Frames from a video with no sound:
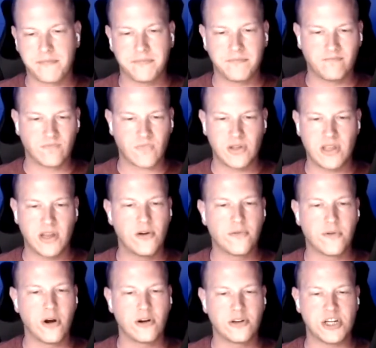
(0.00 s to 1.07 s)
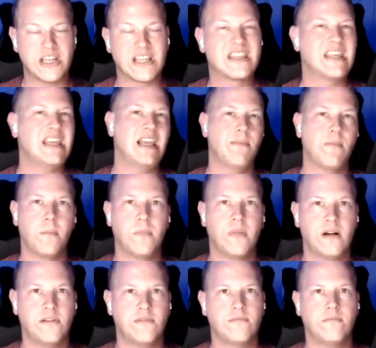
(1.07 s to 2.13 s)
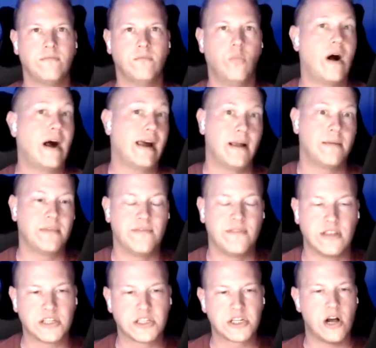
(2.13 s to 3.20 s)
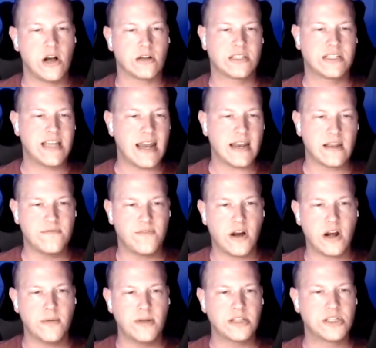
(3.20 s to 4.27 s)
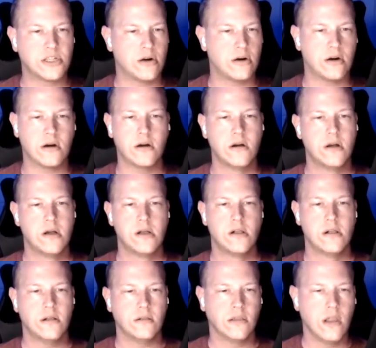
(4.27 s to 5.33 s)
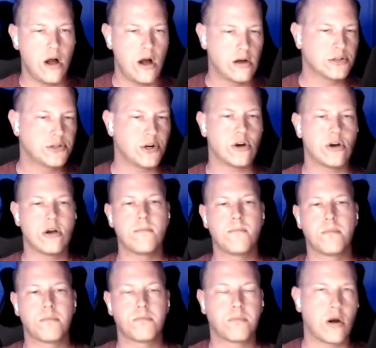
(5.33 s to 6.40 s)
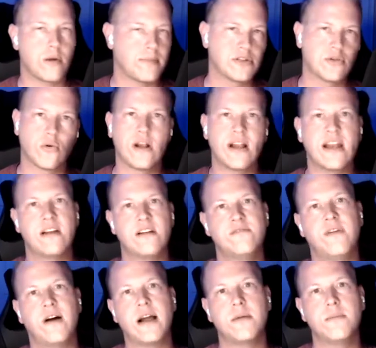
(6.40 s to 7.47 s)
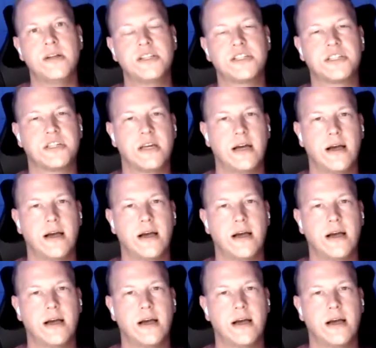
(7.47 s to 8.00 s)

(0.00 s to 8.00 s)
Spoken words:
or the overarching theme of why I'm giving this talk. Static environments are long-term, purpose-oriented environments.